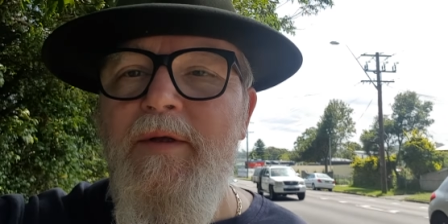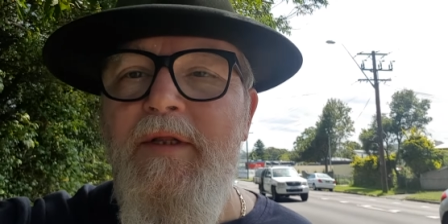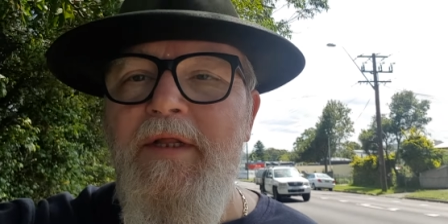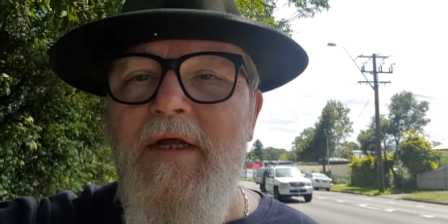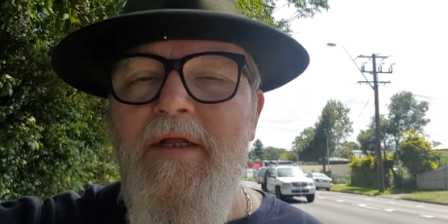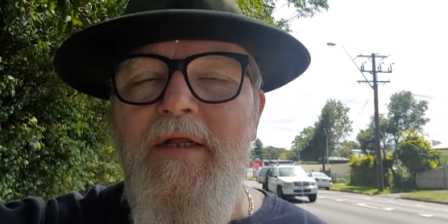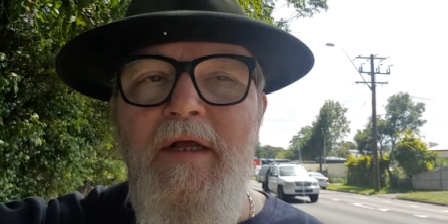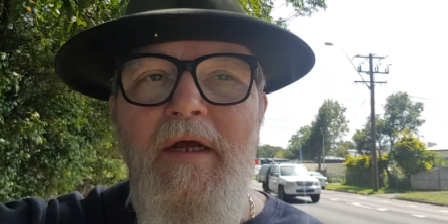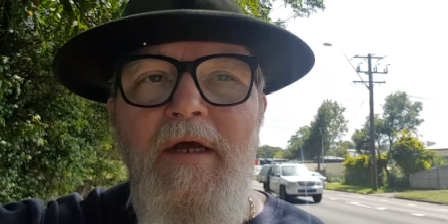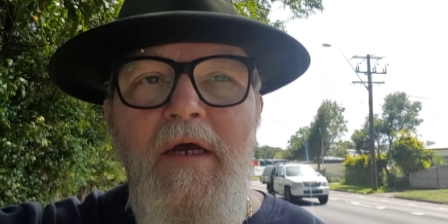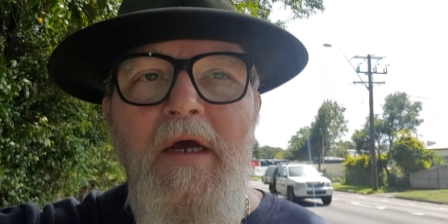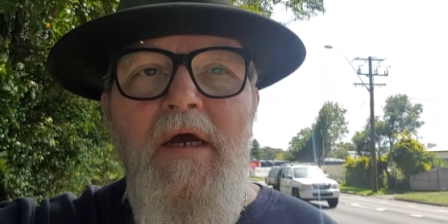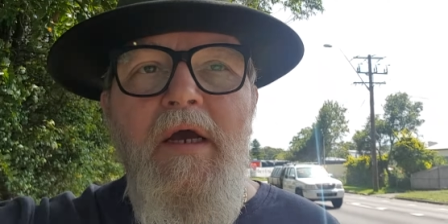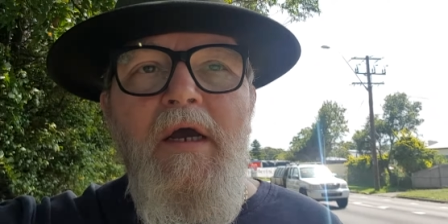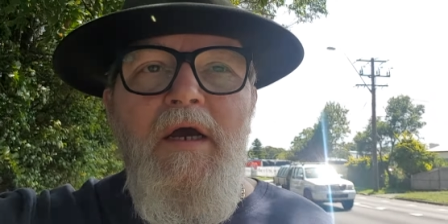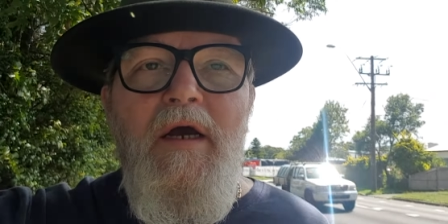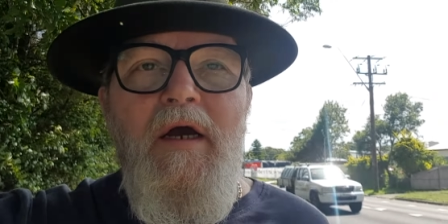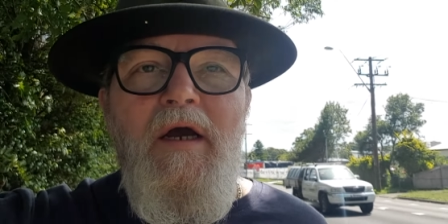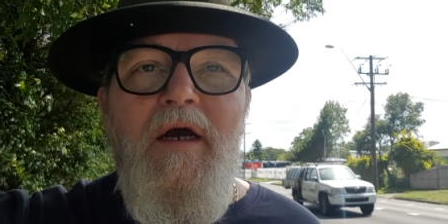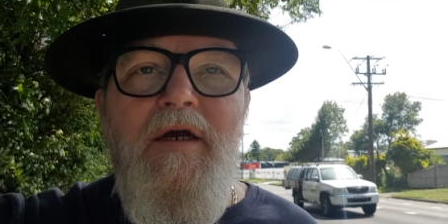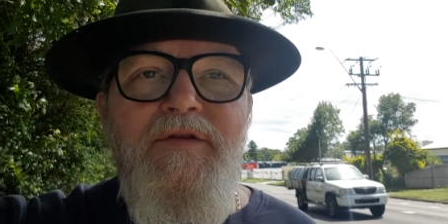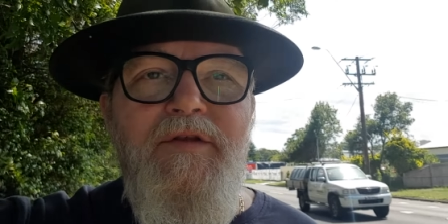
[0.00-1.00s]
And then
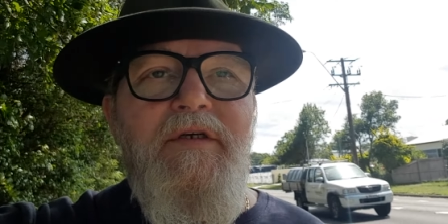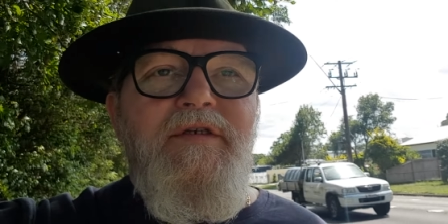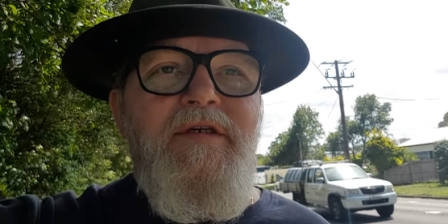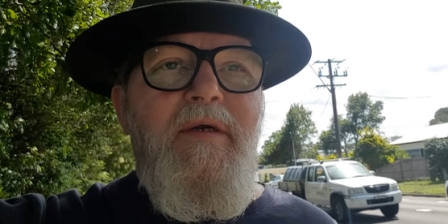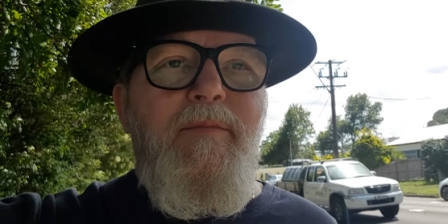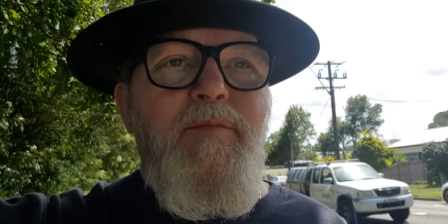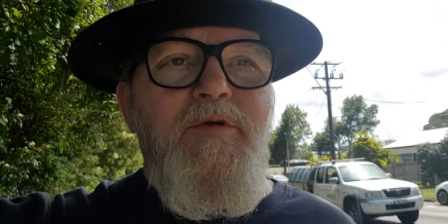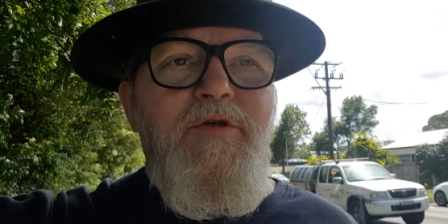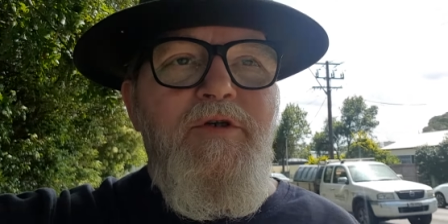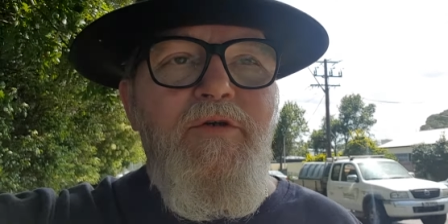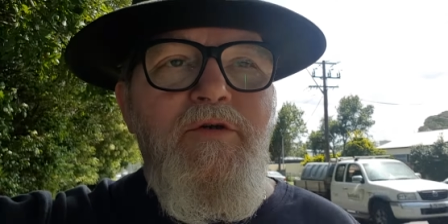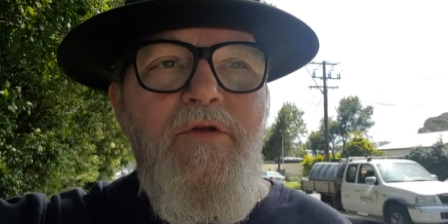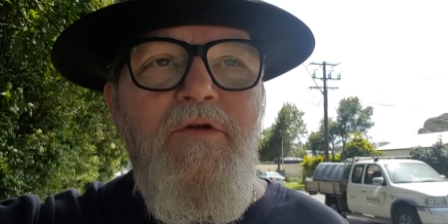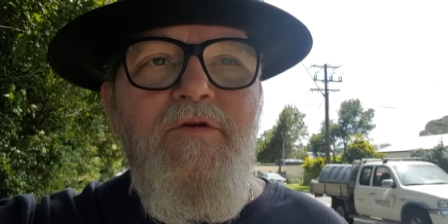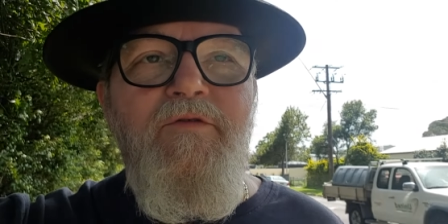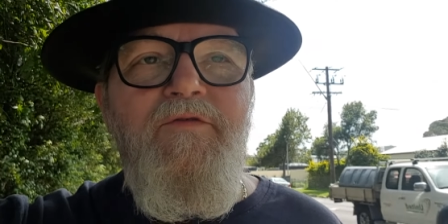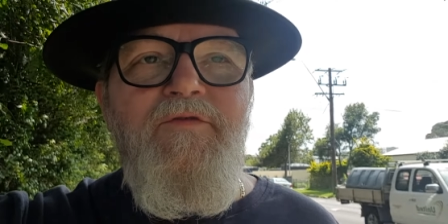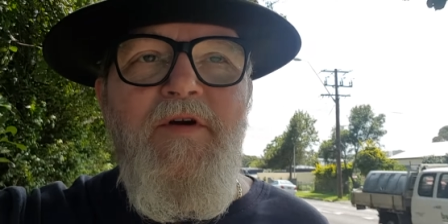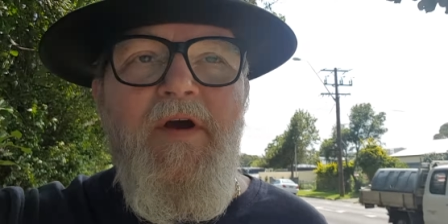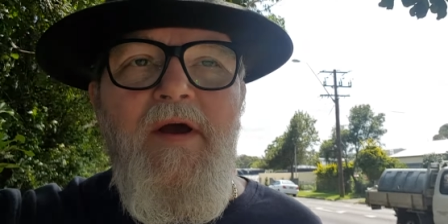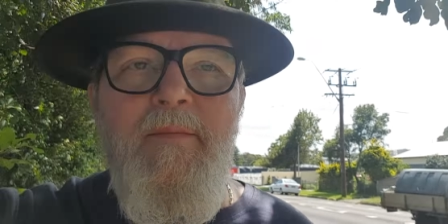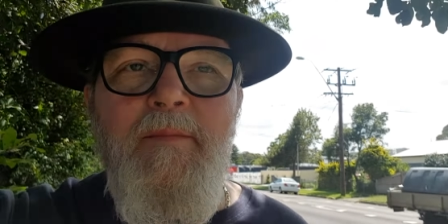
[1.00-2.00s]
I had this episode
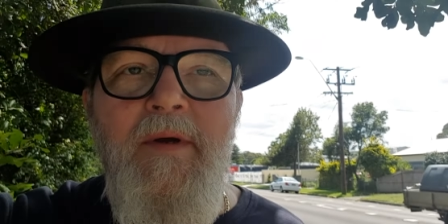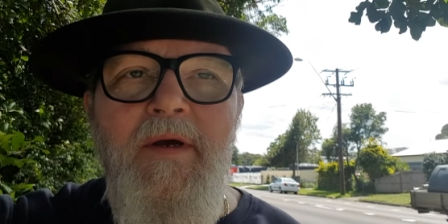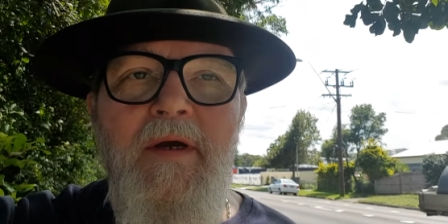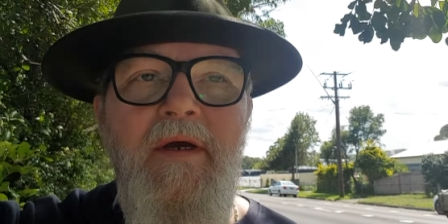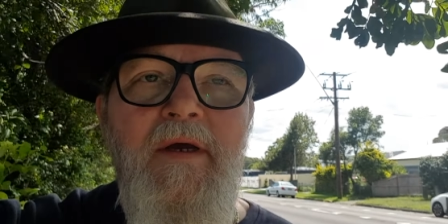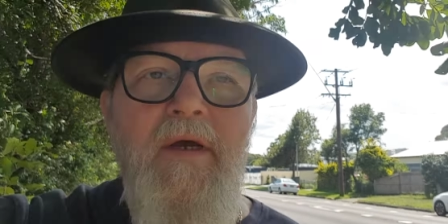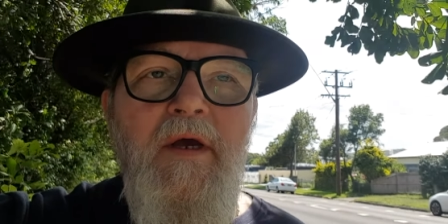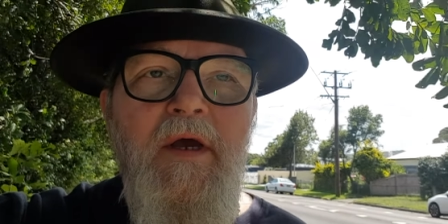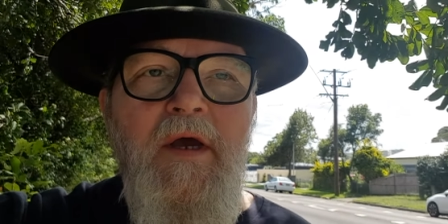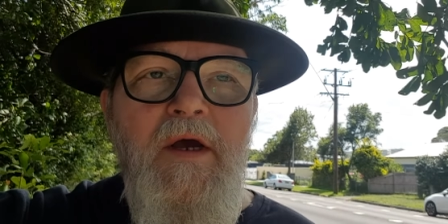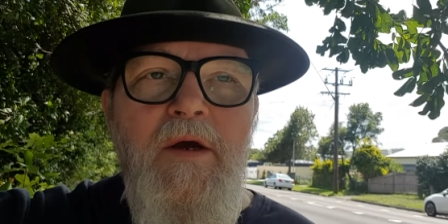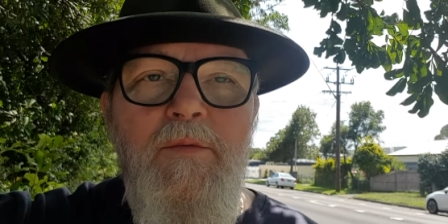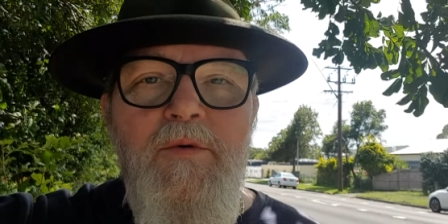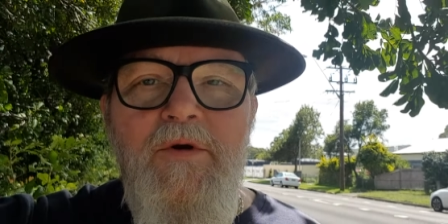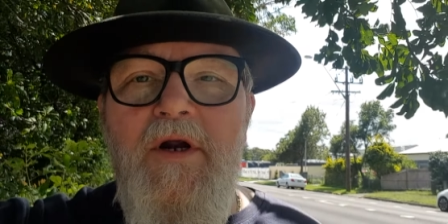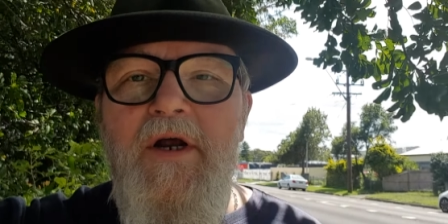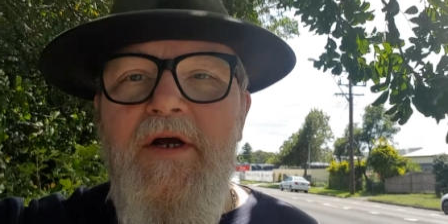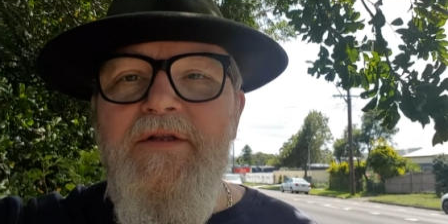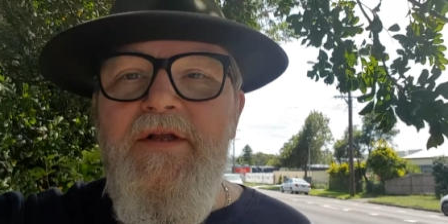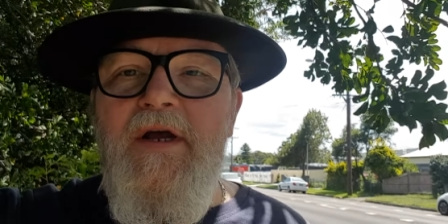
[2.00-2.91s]
of um, where I had